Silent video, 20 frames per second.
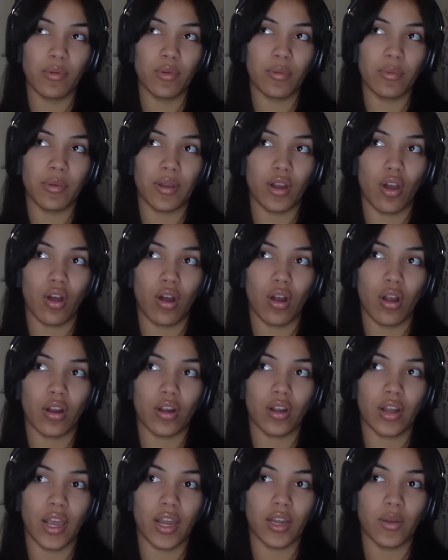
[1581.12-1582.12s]
would have been
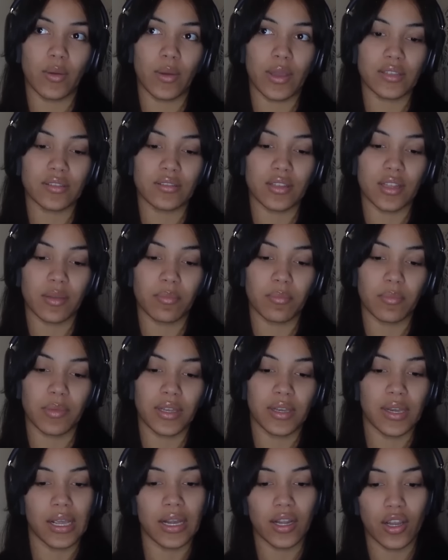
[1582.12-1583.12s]
hard anyways to like be
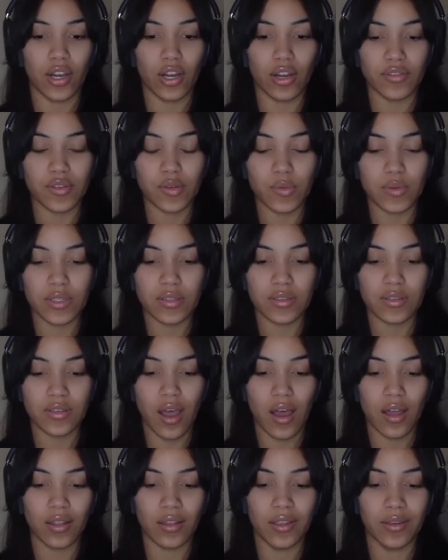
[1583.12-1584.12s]
dating her if she was in
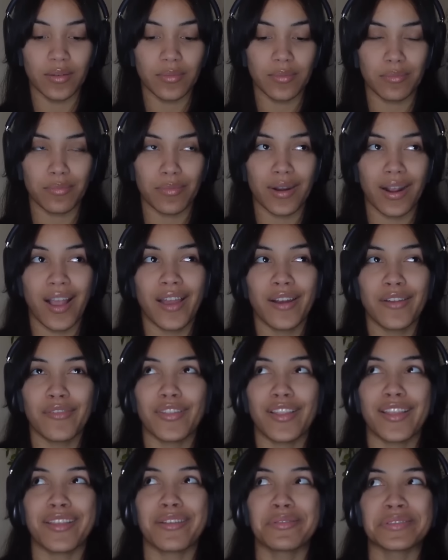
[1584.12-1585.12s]
Scotland, but I kind of
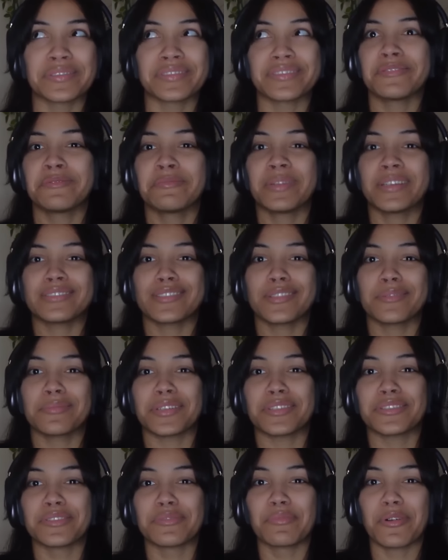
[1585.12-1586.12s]
feel like it was still messed up
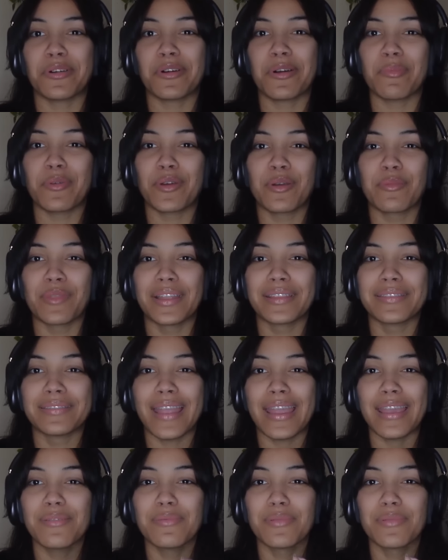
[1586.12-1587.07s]
that she broke up with him the day